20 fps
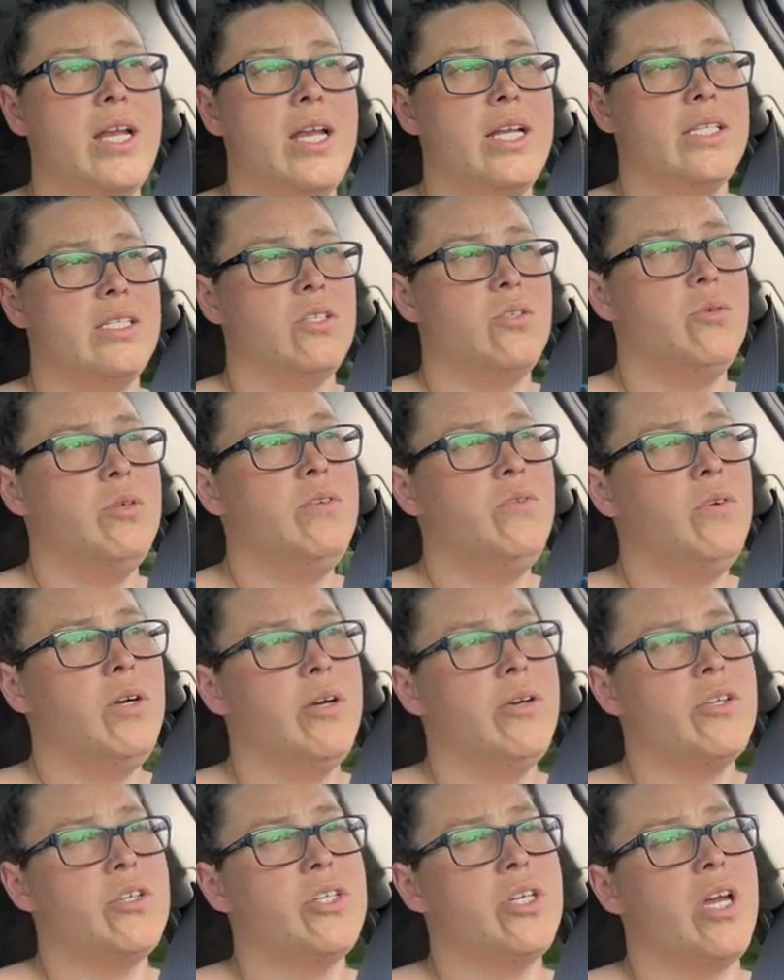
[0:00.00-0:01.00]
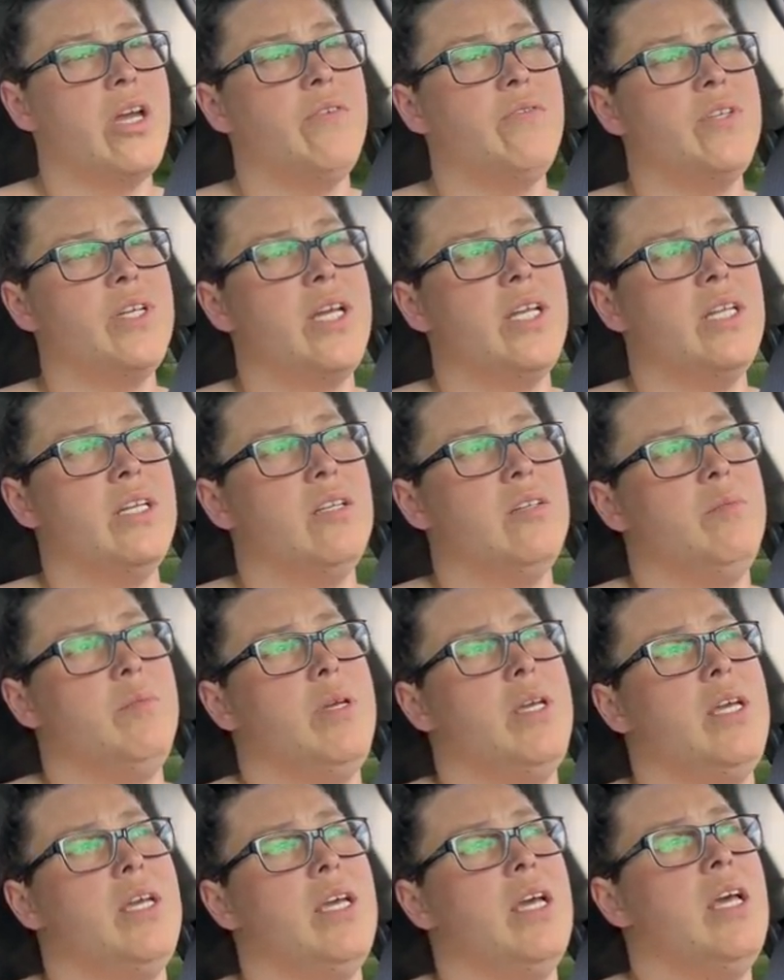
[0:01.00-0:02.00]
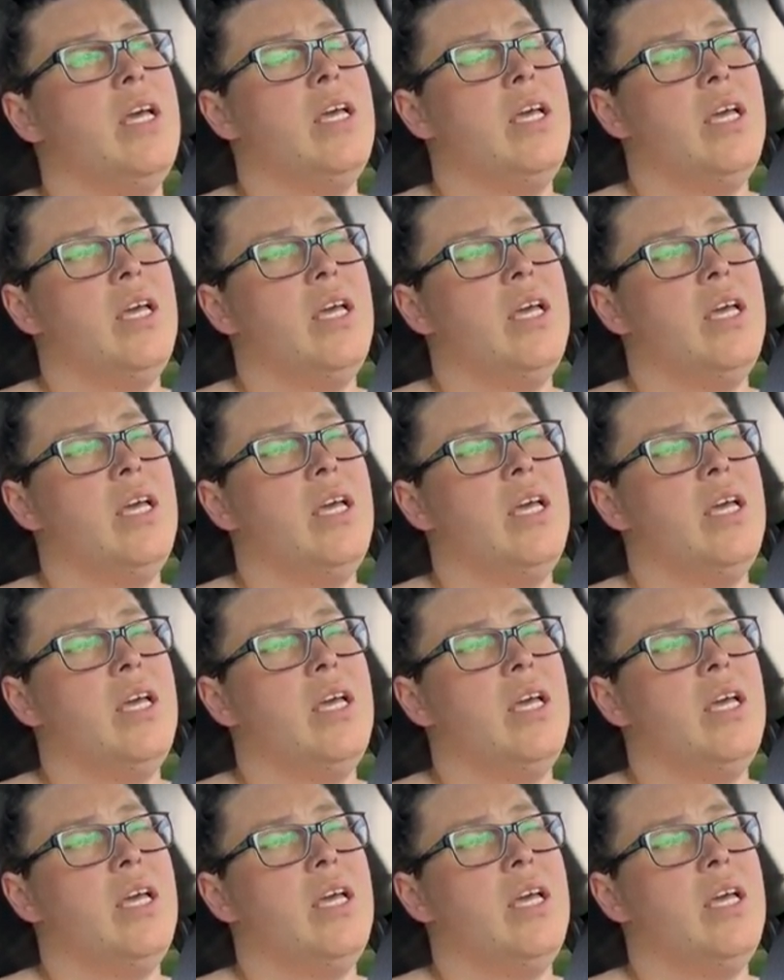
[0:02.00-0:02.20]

it's a 24-hour shift, and it'll be